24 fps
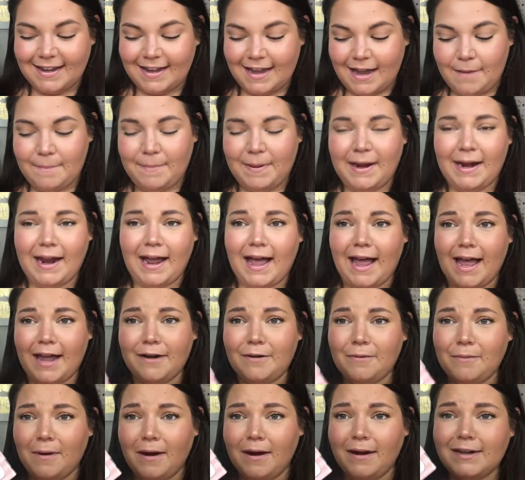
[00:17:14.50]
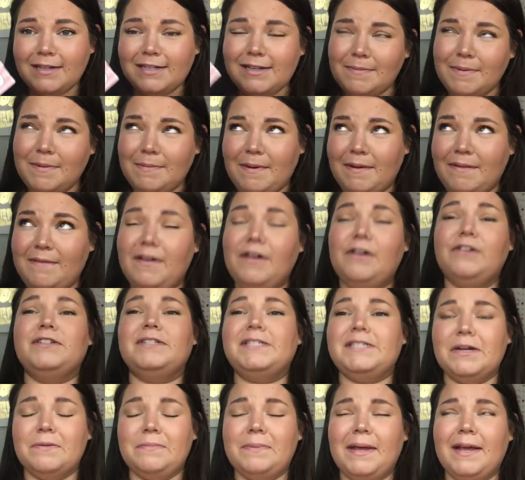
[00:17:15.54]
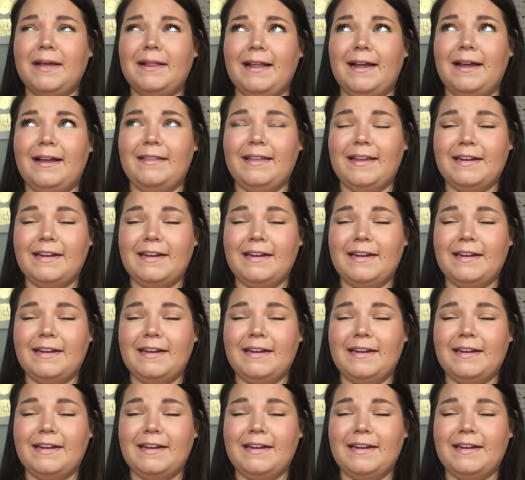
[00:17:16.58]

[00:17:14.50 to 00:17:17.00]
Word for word: I mean, it kind of worked. I mean, my feet are still peeling.